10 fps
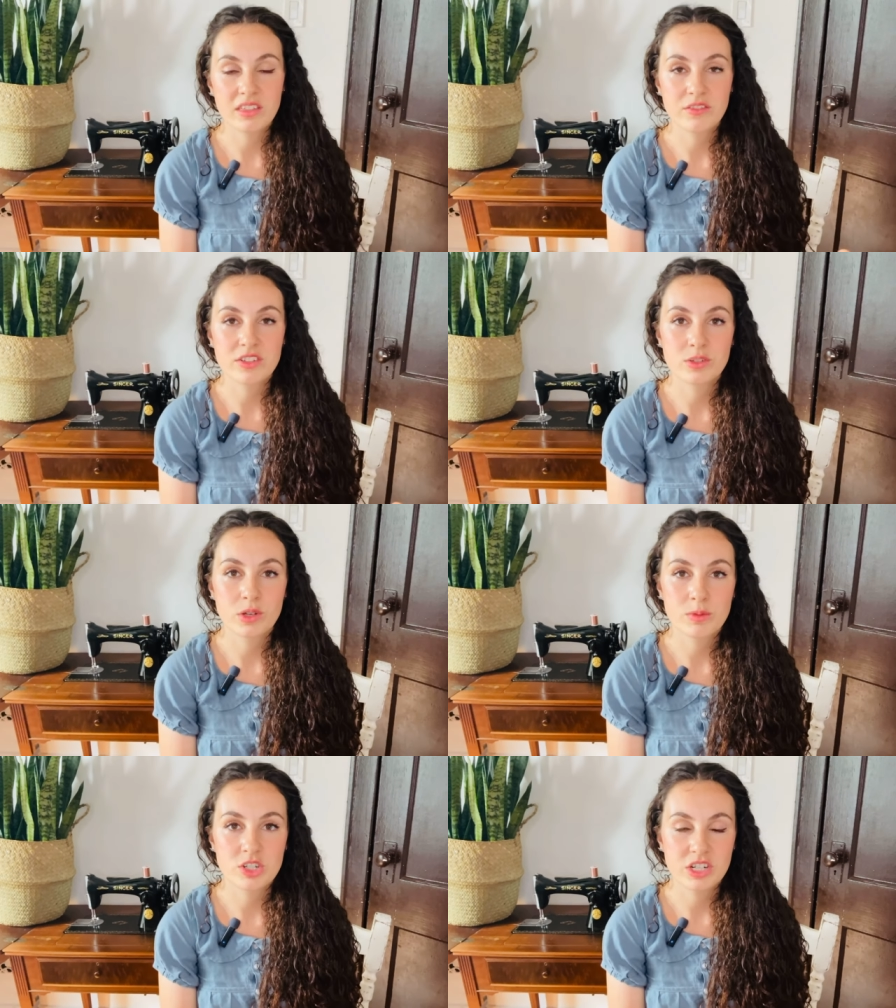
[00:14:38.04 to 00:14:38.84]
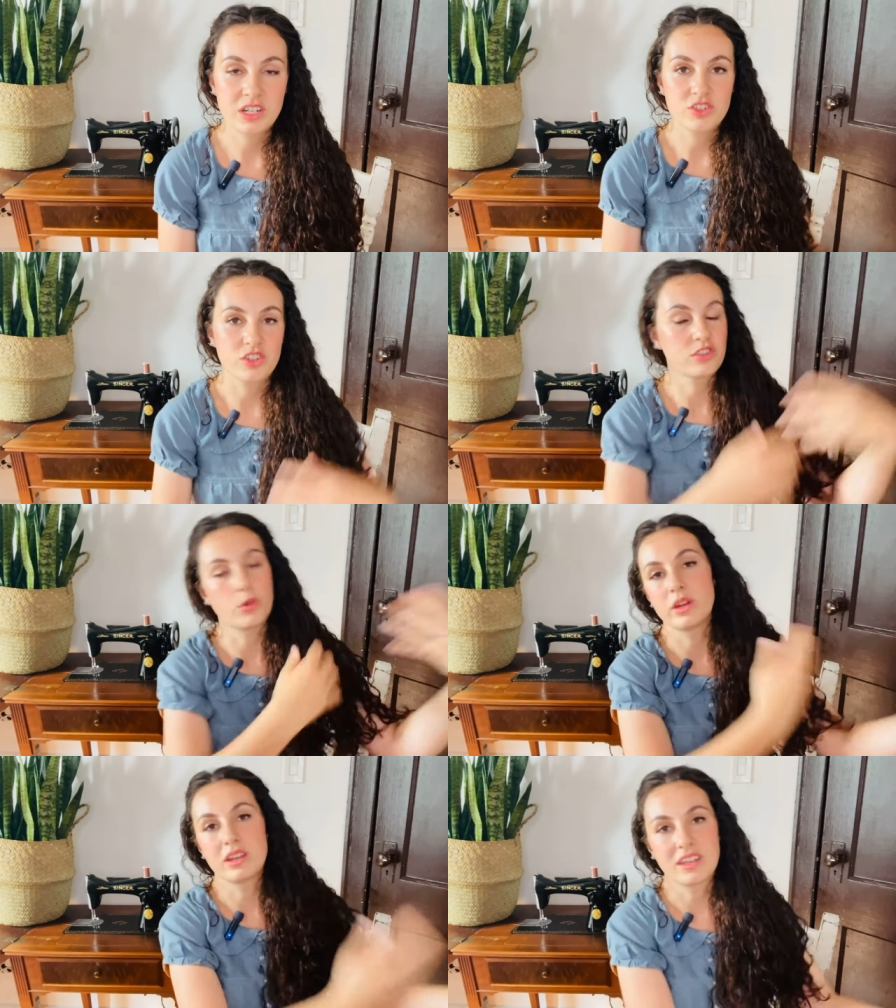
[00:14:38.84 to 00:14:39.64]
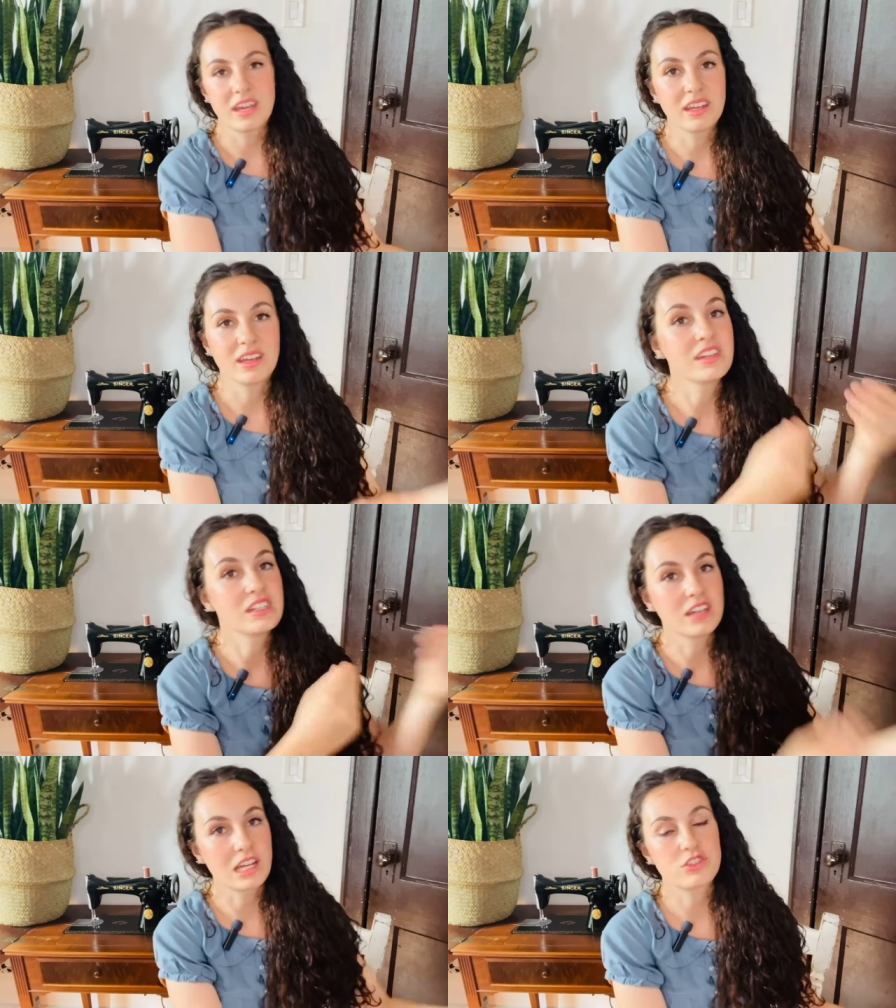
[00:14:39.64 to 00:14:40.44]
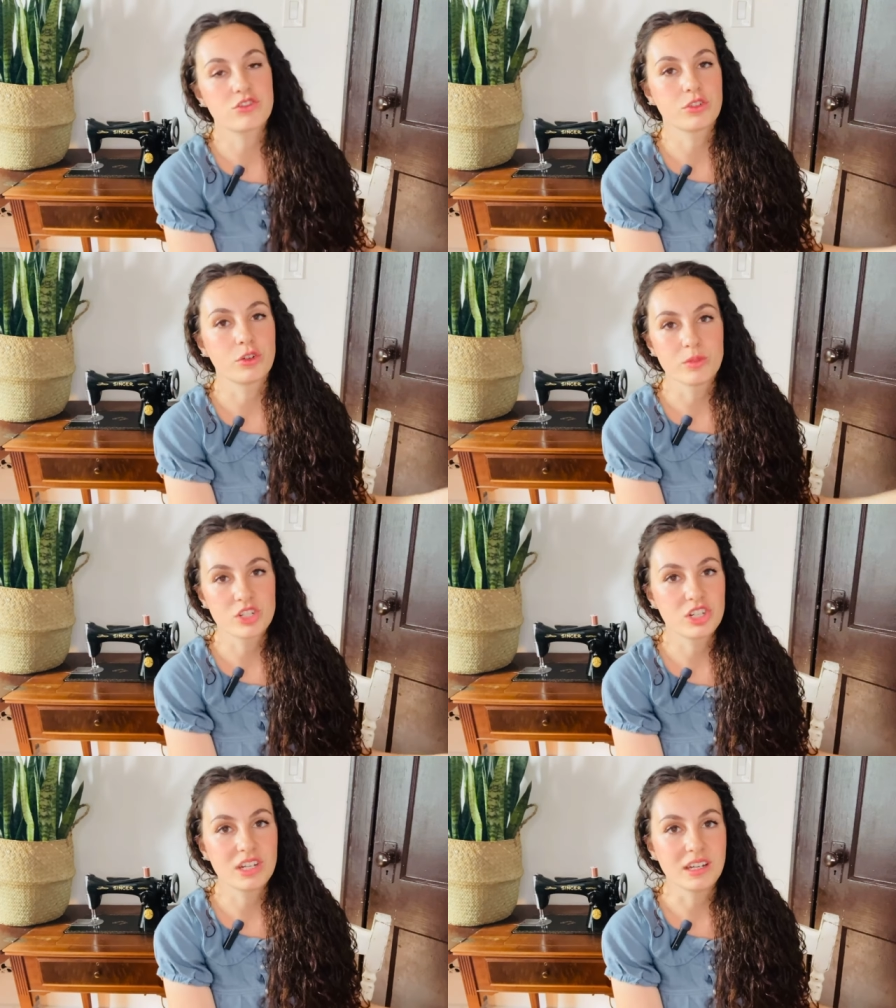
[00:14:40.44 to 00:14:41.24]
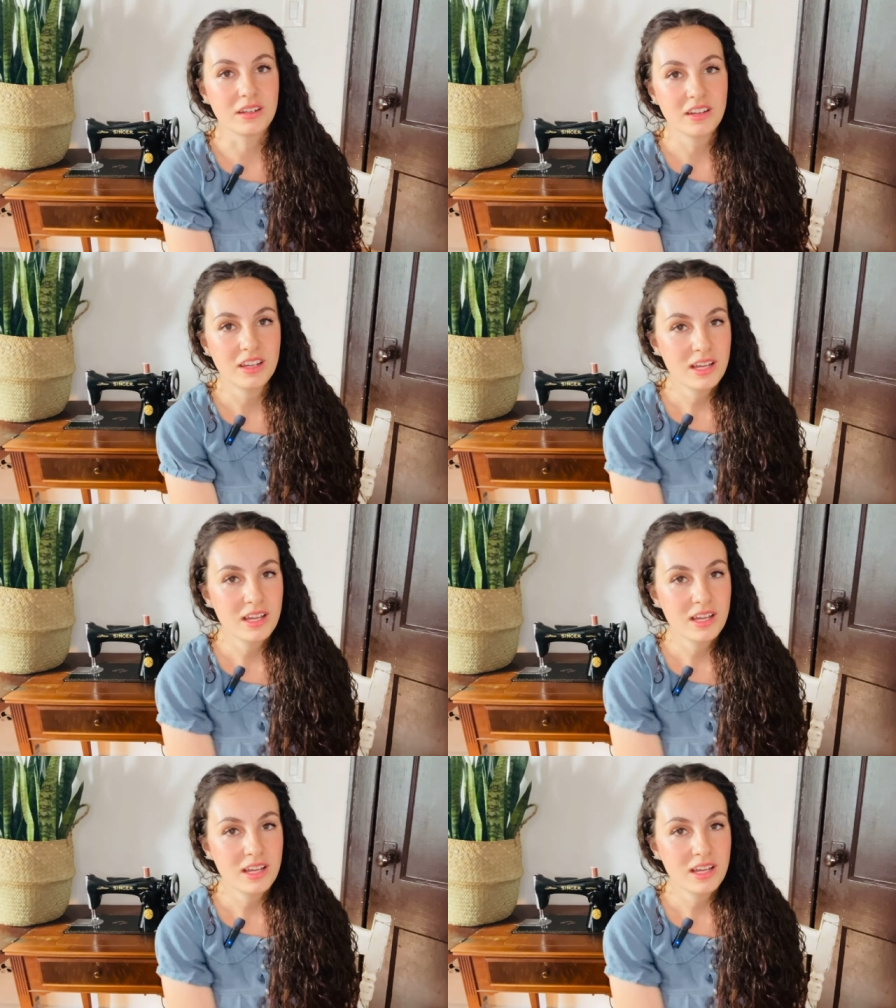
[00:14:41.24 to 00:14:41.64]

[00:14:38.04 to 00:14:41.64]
of a sewing machine just going and getting an industrial machine,